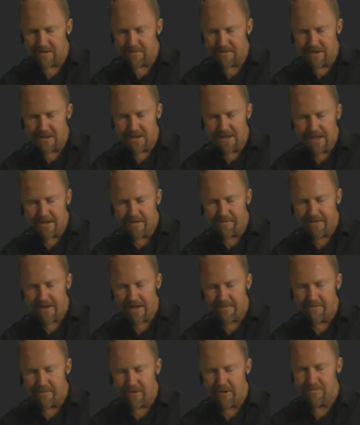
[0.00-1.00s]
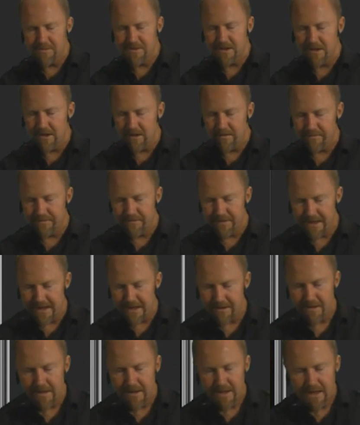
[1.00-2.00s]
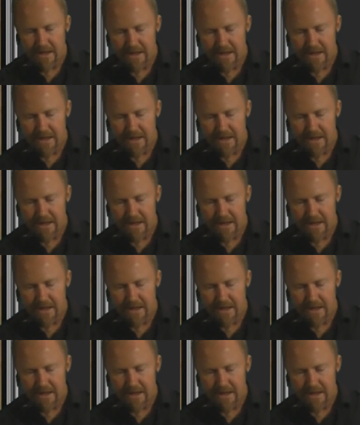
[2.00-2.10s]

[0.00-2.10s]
I'm going to leave the envelopes alone for now.